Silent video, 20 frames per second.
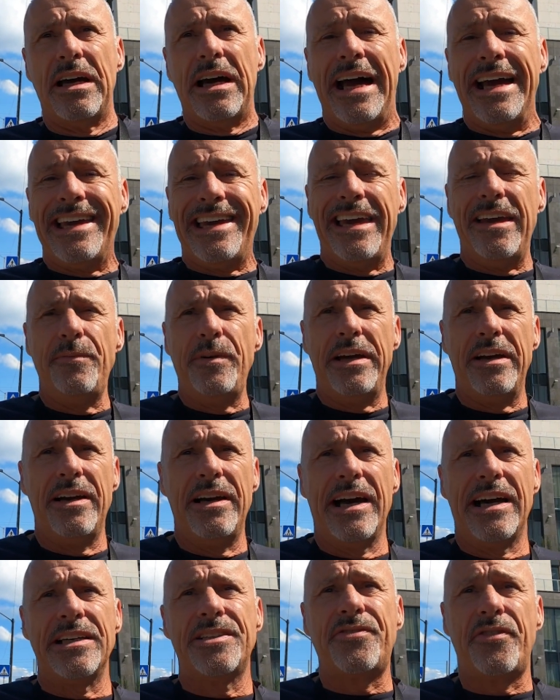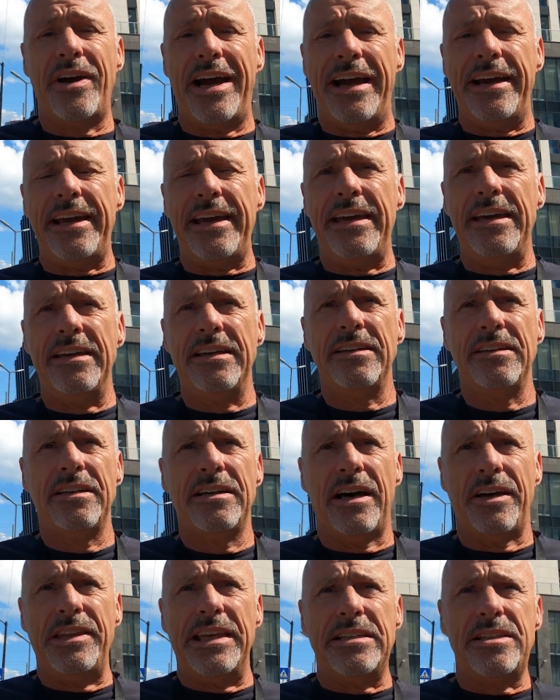I came here last Friday
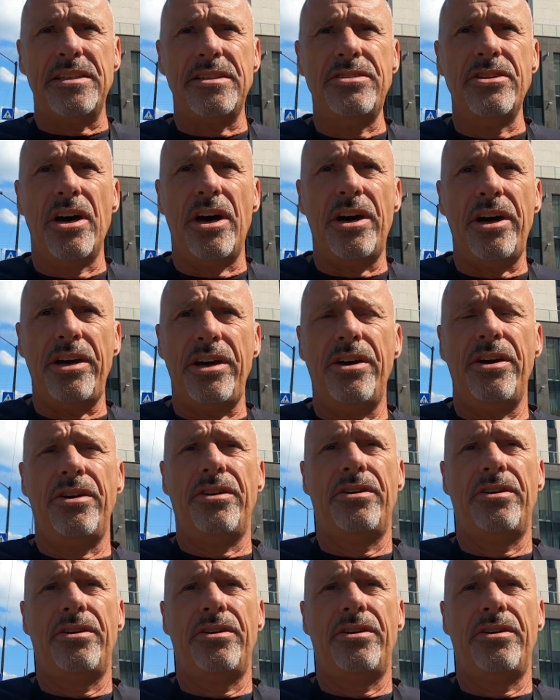and this is now